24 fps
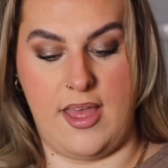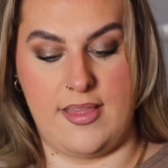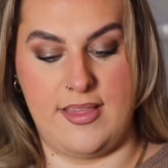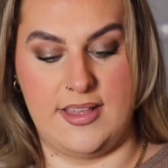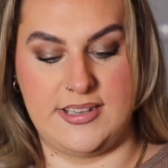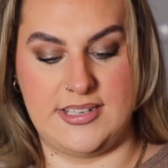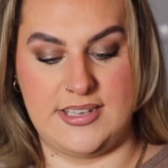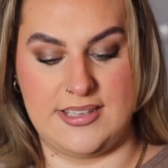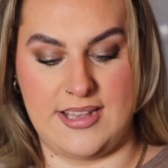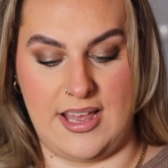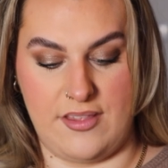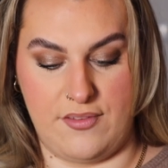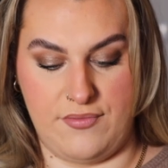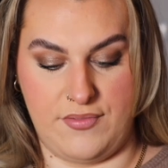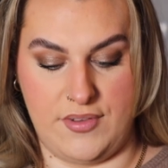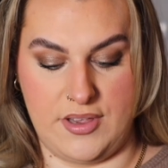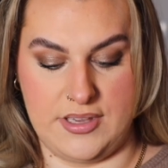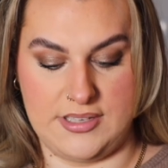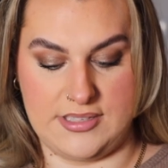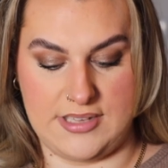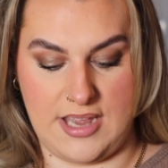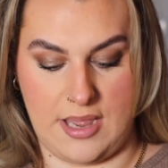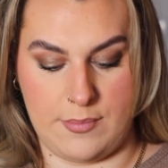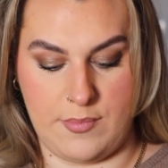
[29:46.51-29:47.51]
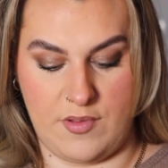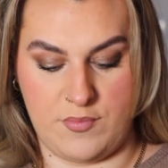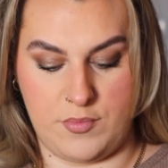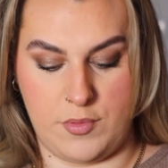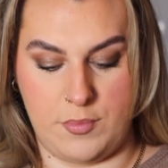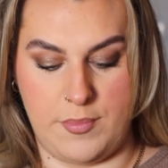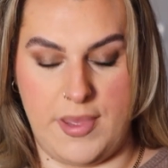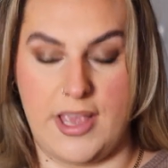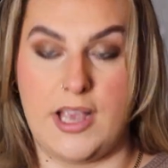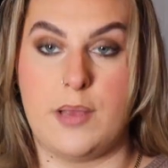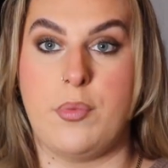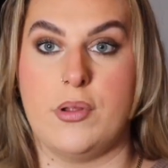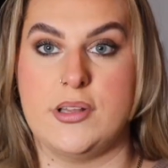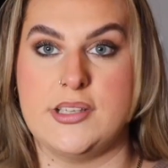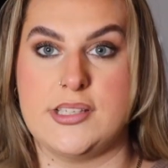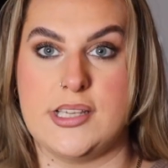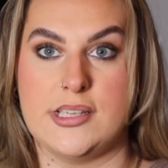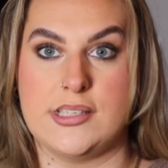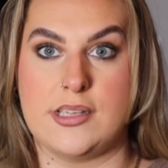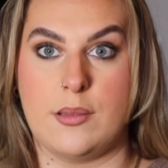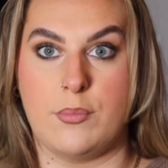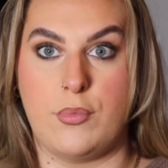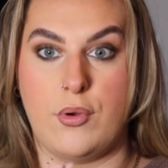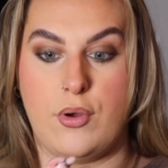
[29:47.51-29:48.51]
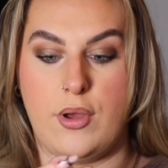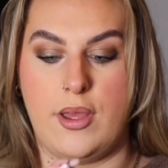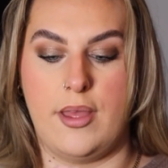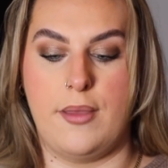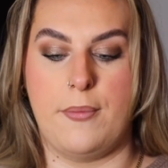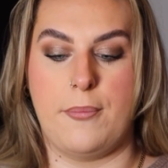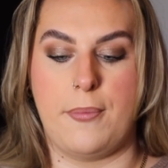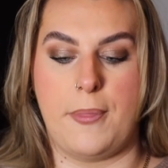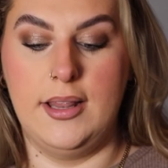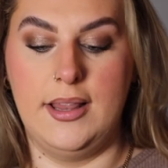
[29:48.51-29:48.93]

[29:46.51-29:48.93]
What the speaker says: And this is like the first time I've put makeup on since I bought it.